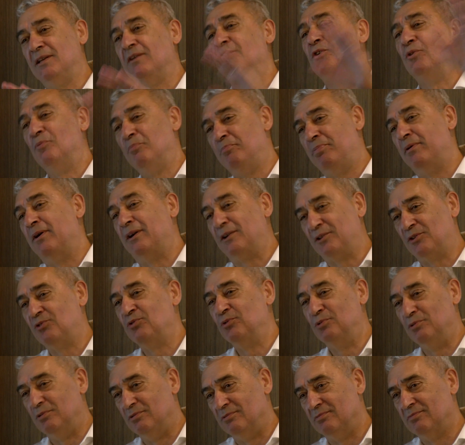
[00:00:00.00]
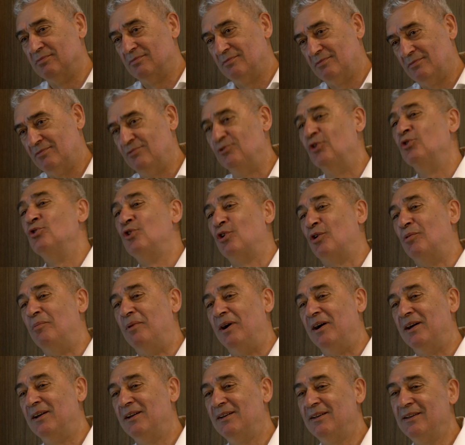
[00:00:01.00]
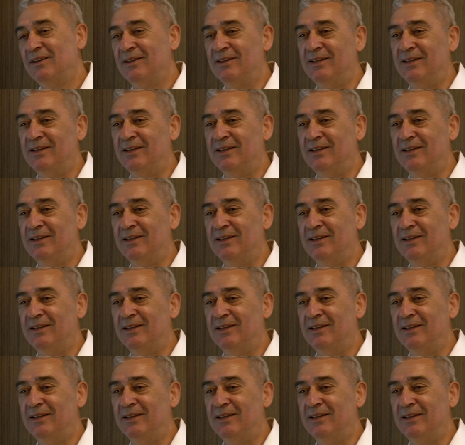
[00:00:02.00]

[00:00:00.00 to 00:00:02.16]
many compared to non-Roma,